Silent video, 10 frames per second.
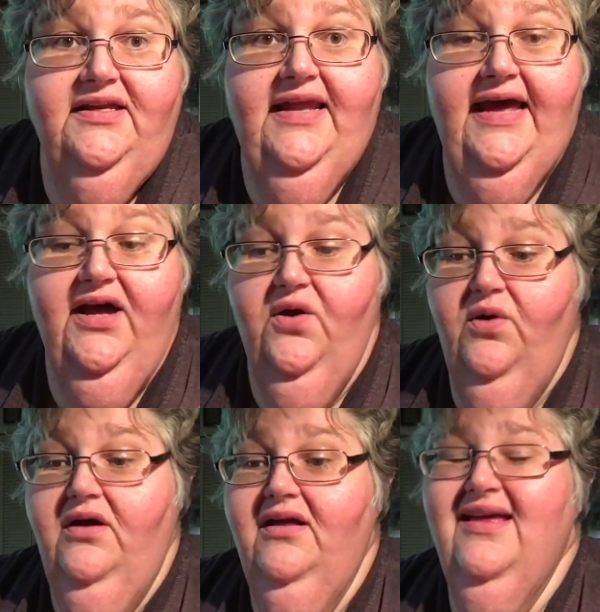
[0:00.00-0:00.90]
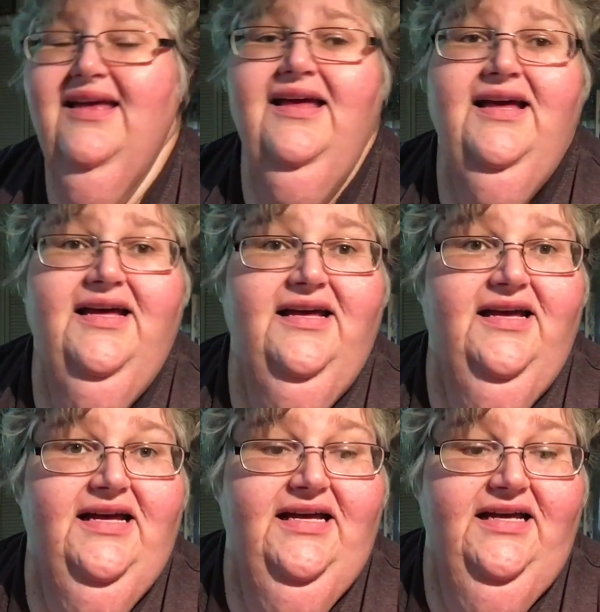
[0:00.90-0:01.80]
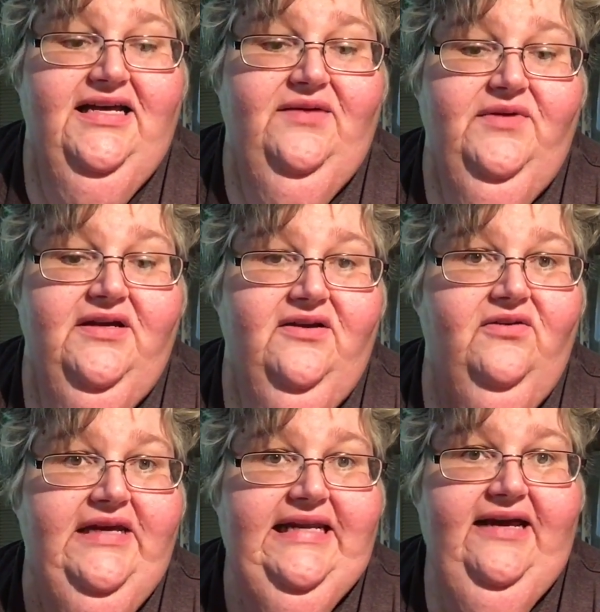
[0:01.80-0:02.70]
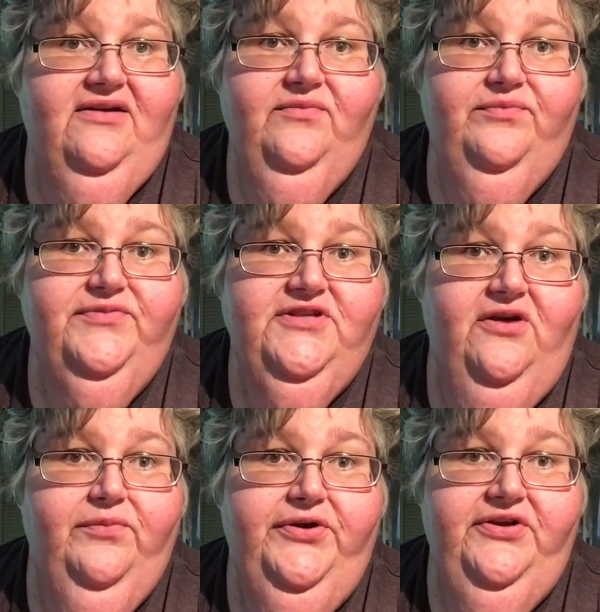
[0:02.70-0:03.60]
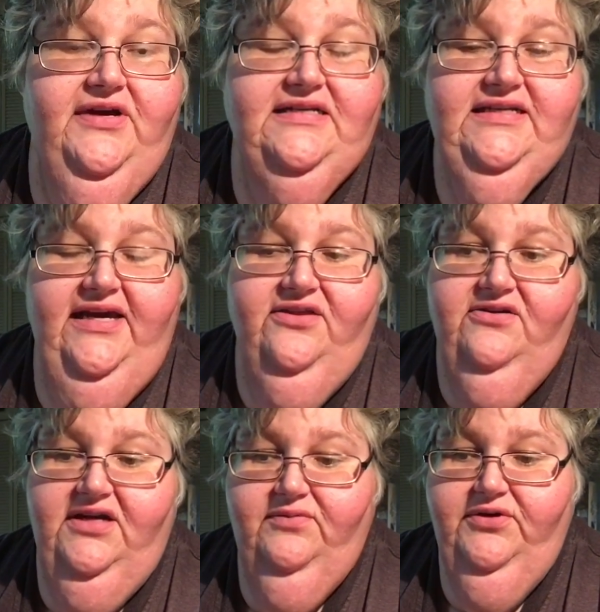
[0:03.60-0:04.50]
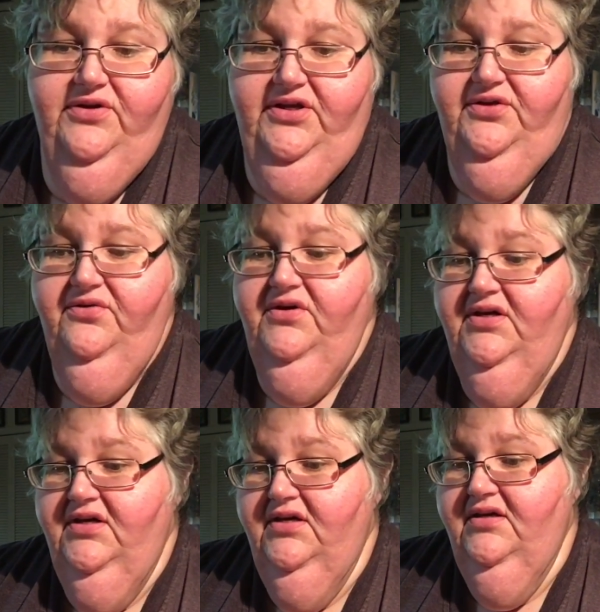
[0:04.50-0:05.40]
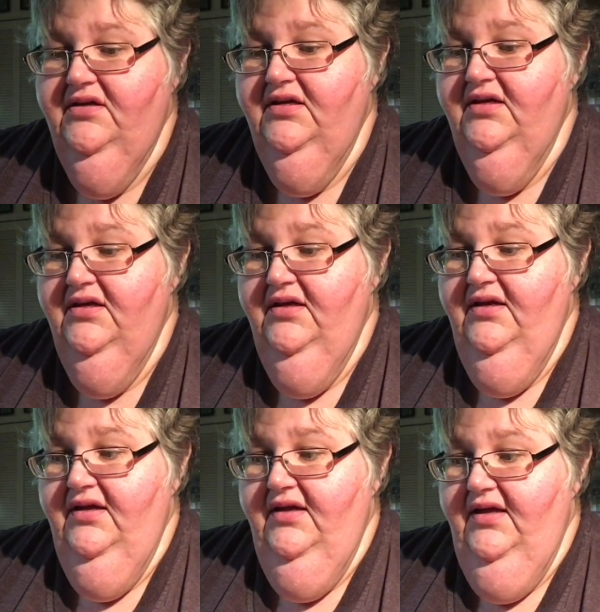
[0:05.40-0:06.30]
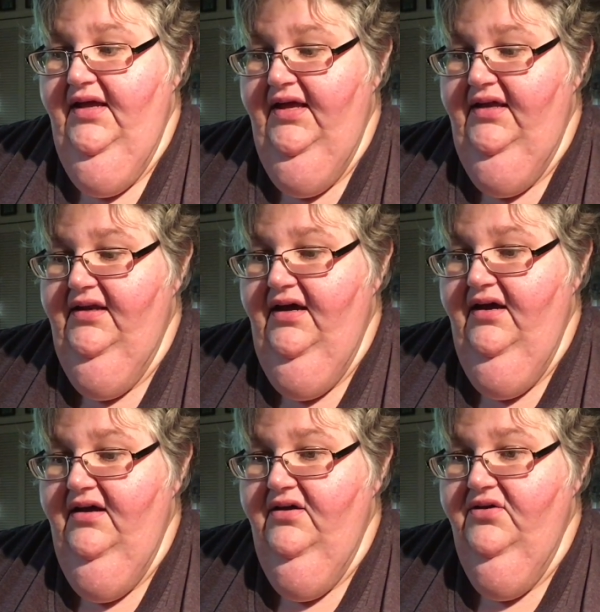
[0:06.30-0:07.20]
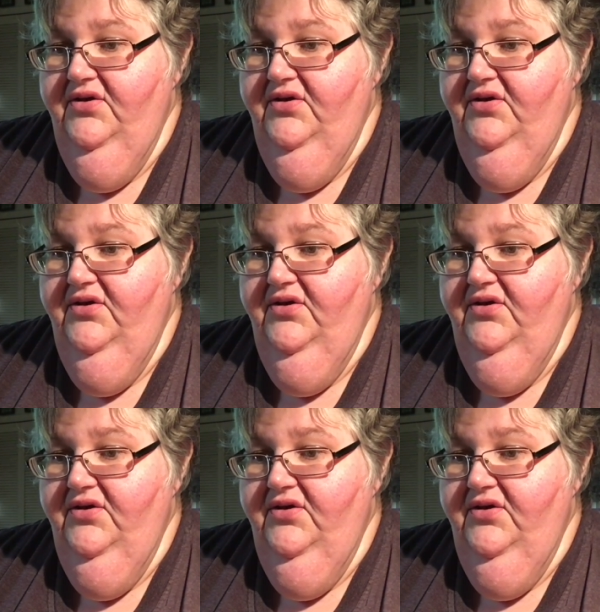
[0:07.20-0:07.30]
now. I want to go lay down and start putting you guys together and uploading you. And uh,